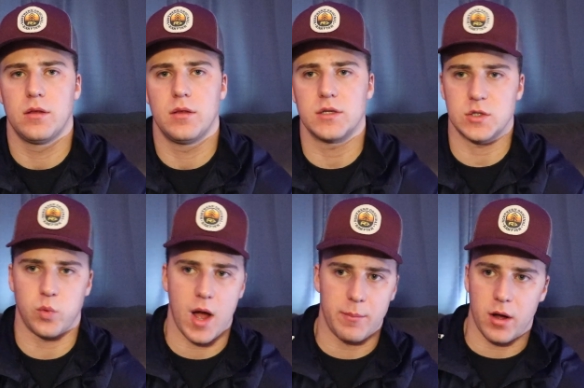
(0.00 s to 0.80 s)
This is
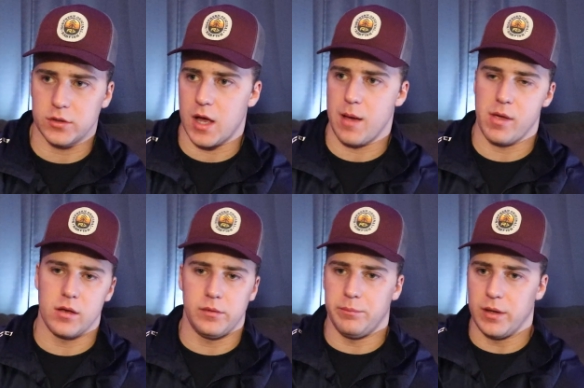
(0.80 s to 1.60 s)
why
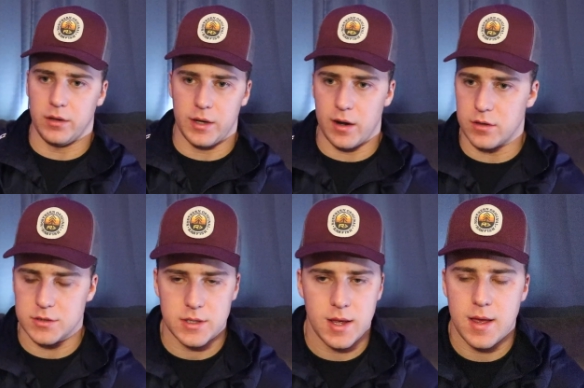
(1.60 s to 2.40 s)

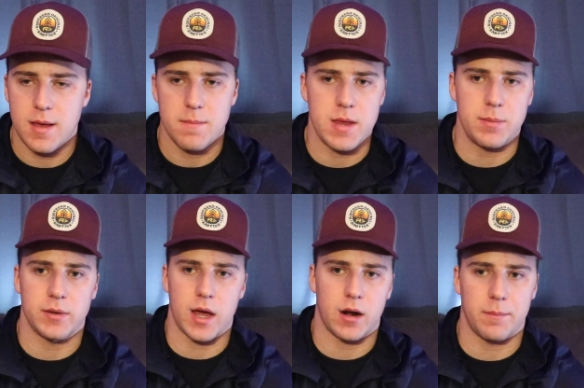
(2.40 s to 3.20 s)
multi-millionaires,
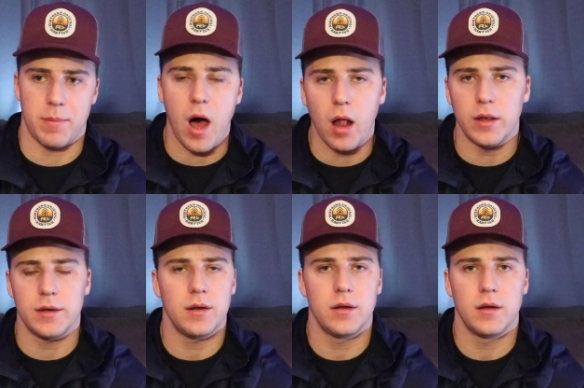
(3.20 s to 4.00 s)
people that are
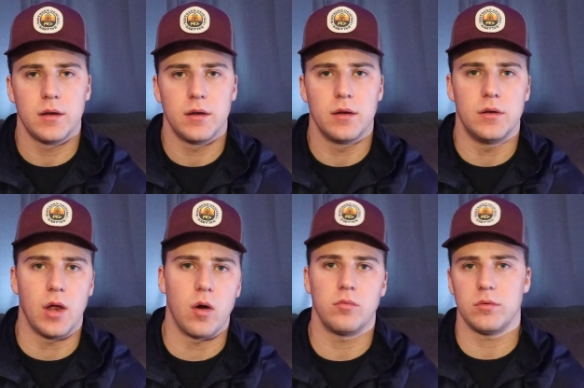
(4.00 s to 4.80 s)
balling,
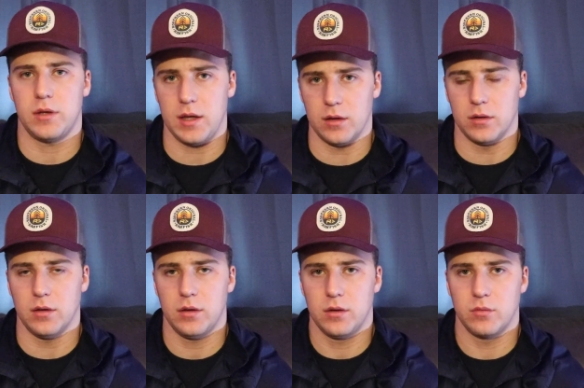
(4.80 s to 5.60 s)
don't
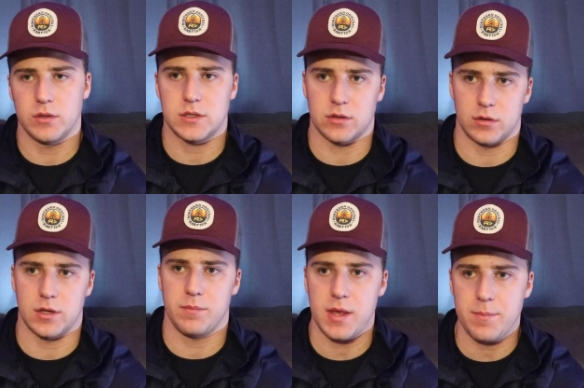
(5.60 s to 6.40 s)
deal with
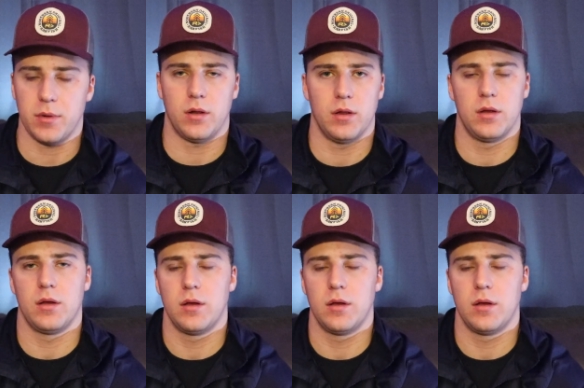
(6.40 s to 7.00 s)
certain people.